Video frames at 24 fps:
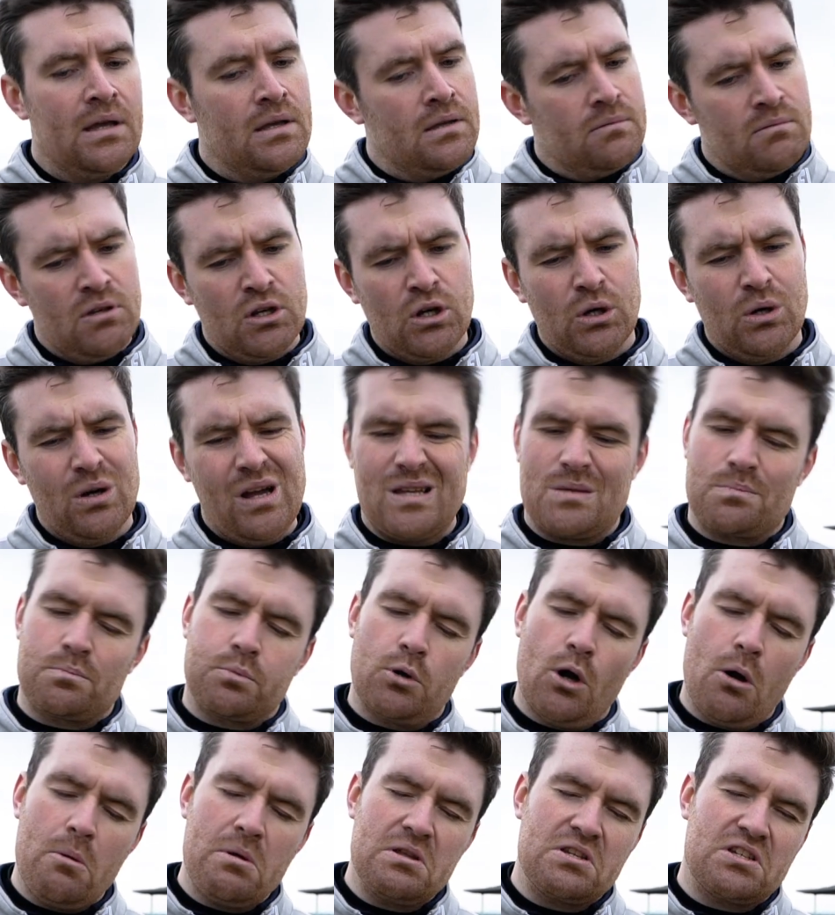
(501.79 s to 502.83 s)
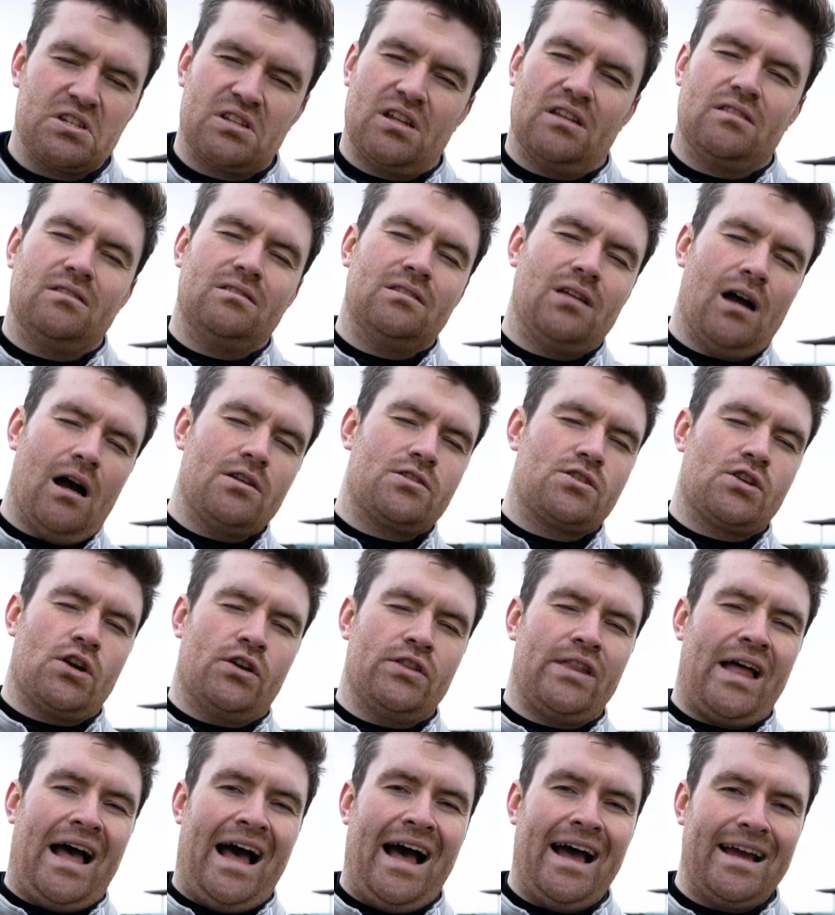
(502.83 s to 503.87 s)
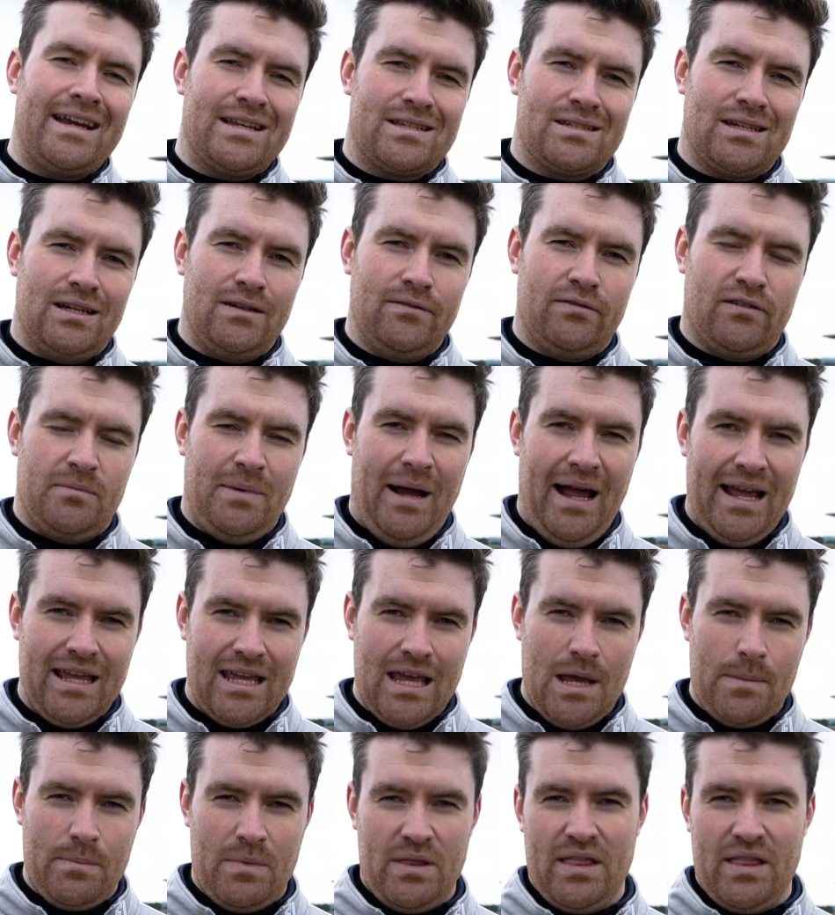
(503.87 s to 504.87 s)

You know, it's probably just a touch on the high side for my game.